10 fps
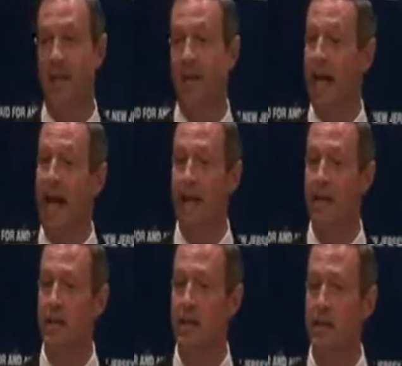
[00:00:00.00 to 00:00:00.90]
The
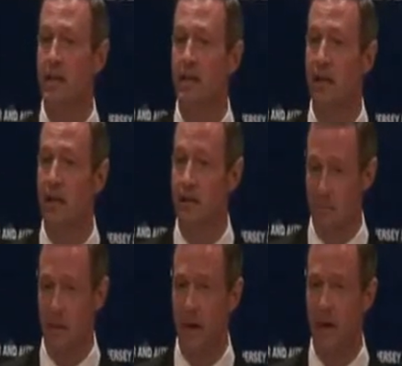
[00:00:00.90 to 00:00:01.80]
candy of
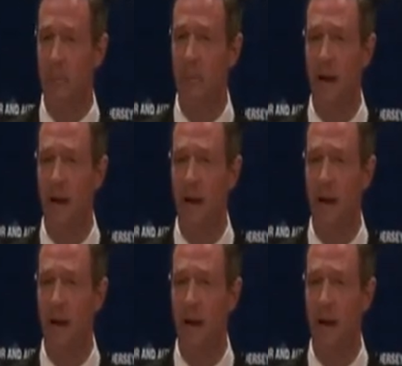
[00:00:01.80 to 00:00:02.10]
American